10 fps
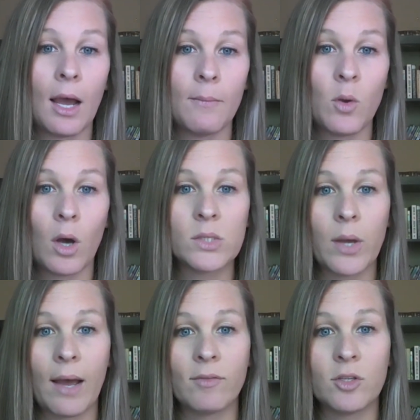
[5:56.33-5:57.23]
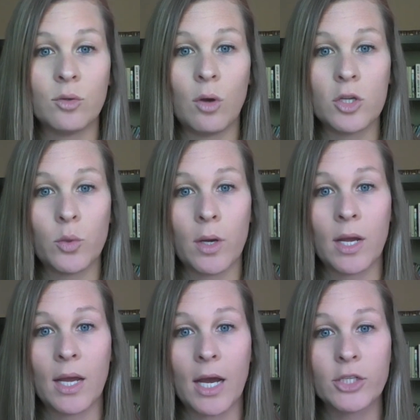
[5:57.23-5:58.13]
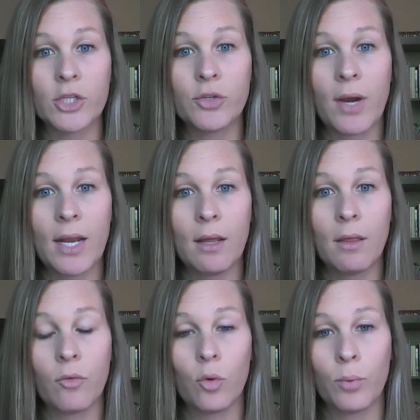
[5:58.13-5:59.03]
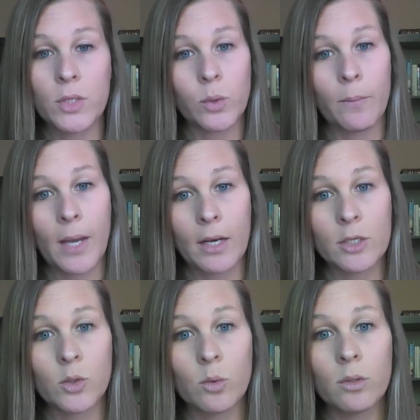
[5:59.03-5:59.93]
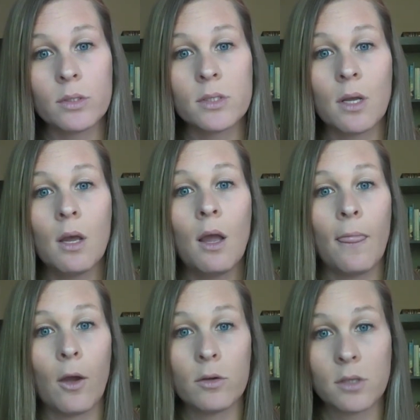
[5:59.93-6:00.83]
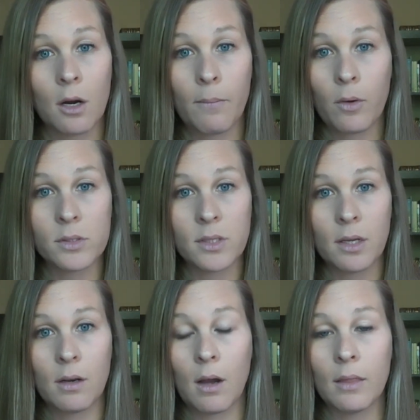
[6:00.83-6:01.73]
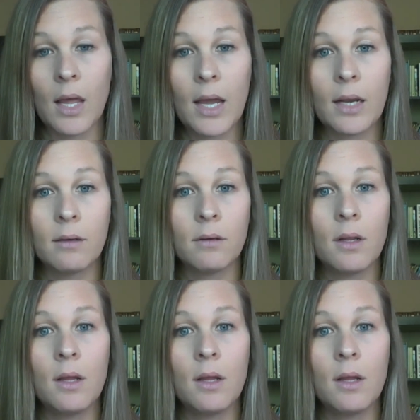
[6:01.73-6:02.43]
You also have to go to a concussion training through Prince William County Schools. Those are posted online.